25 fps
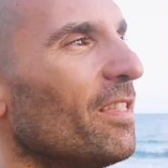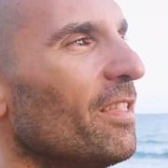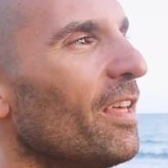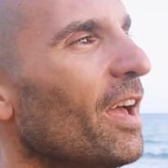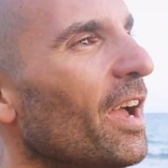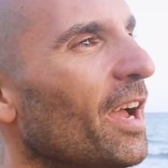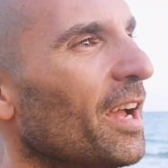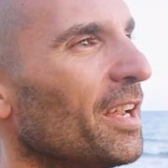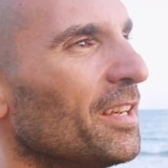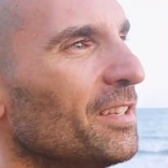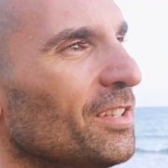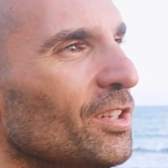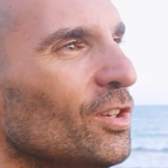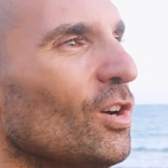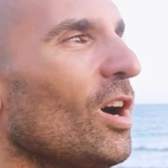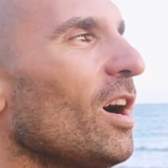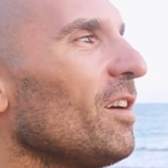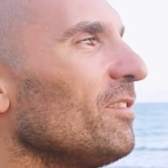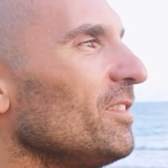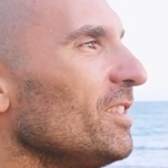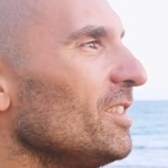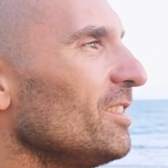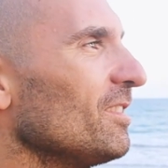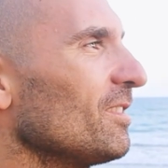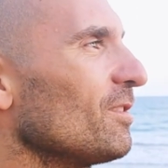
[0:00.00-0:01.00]
Then you
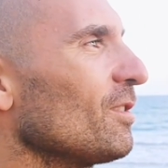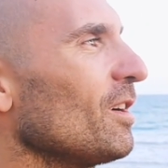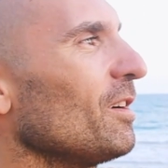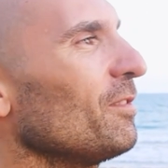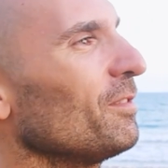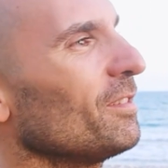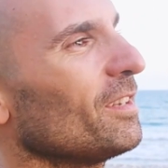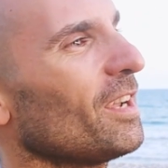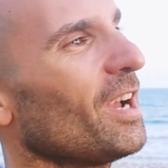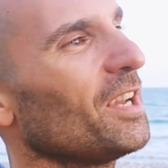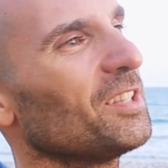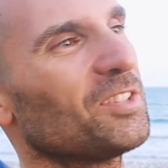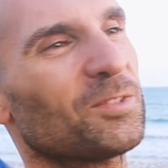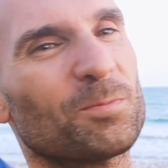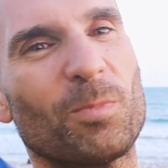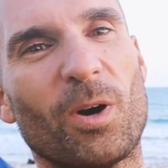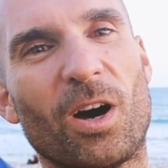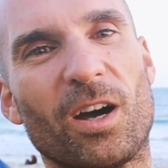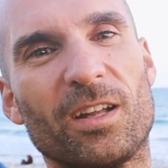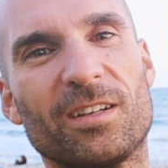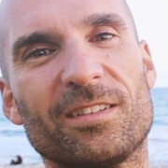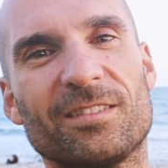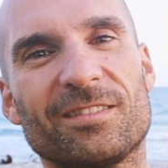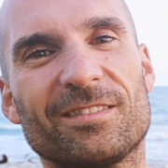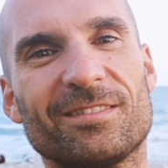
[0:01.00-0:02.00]
have this great kite
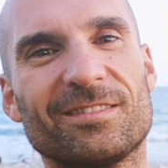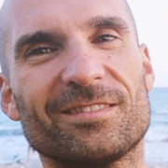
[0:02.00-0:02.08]
spot.